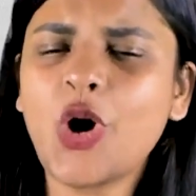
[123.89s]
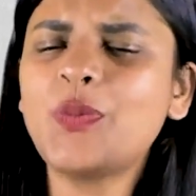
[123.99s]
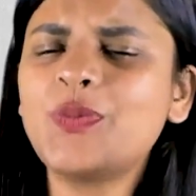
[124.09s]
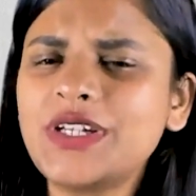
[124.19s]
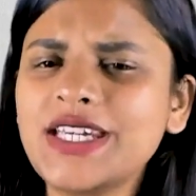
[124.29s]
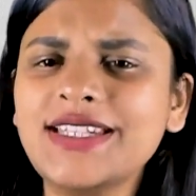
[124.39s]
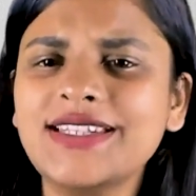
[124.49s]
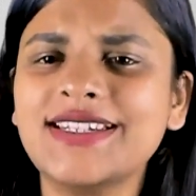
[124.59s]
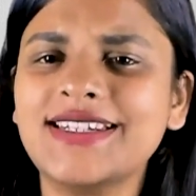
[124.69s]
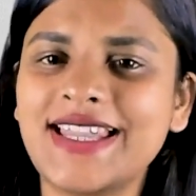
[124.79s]
Obtain
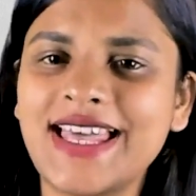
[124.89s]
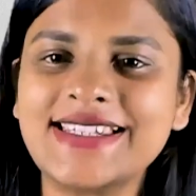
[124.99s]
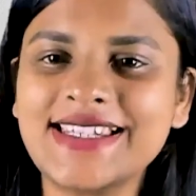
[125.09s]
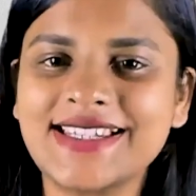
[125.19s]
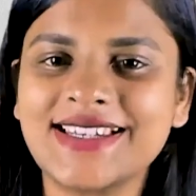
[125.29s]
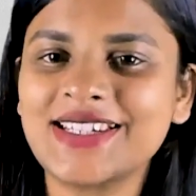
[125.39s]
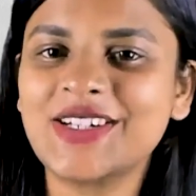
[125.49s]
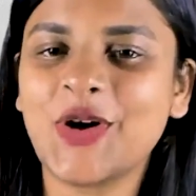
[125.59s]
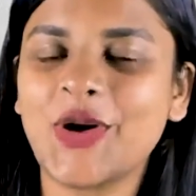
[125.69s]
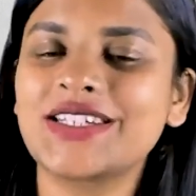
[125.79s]
the necessary
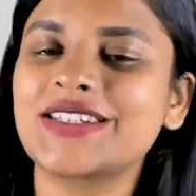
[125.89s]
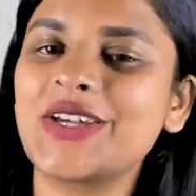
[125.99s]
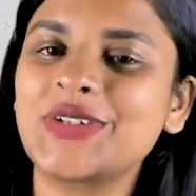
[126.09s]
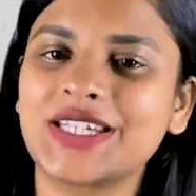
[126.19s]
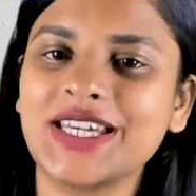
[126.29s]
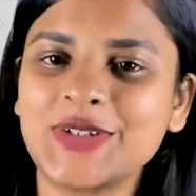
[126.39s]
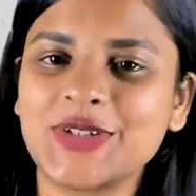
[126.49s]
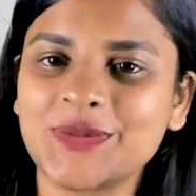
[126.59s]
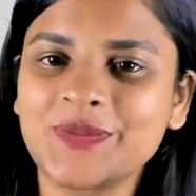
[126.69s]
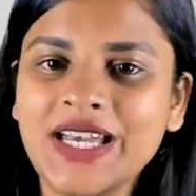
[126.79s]
college
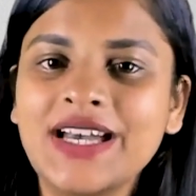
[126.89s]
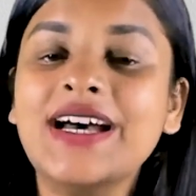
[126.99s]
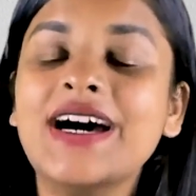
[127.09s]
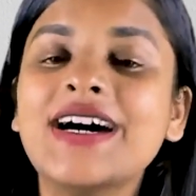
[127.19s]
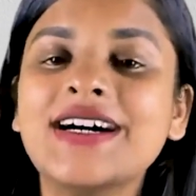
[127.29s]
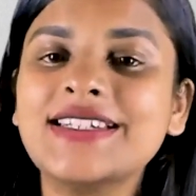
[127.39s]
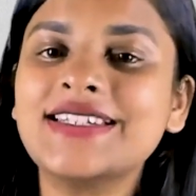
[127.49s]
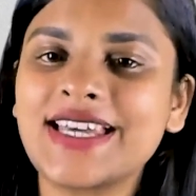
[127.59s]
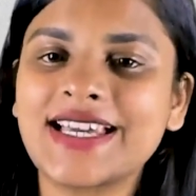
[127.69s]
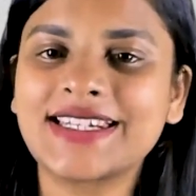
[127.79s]
education, earn
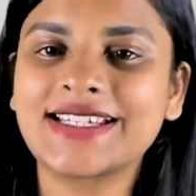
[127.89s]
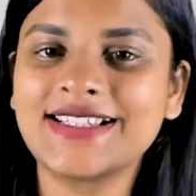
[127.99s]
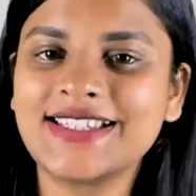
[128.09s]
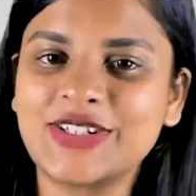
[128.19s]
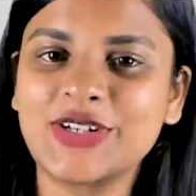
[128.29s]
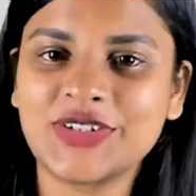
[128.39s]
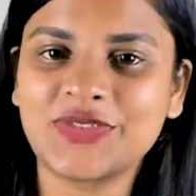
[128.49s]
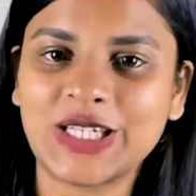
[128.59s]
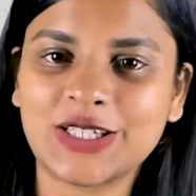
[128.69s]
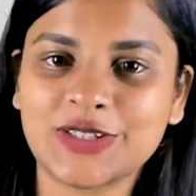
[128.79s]
technical
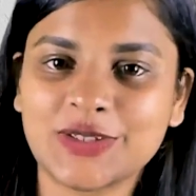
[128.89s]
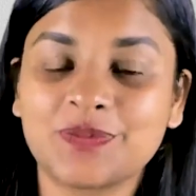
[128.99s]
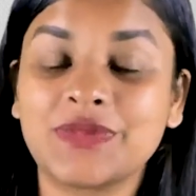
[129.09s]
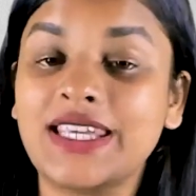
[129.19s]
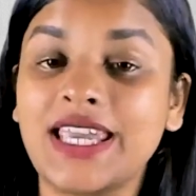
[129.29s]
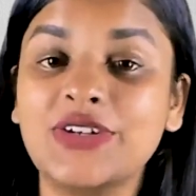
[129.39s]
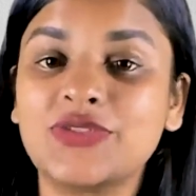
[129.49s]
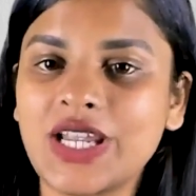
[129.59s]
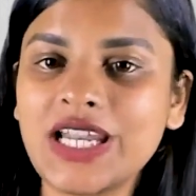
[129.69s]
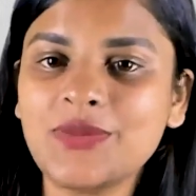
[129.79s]
certification, gain
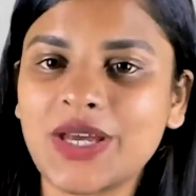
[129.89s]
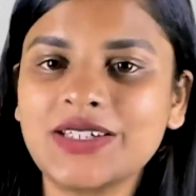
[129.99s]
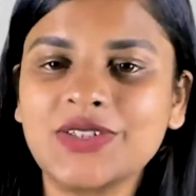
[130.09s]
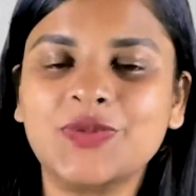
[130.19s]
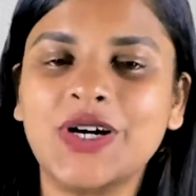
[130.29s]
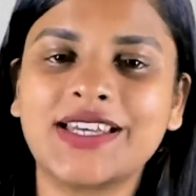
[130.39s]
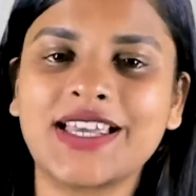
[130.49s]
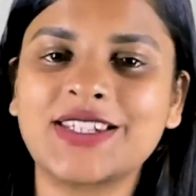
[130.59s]
relevant work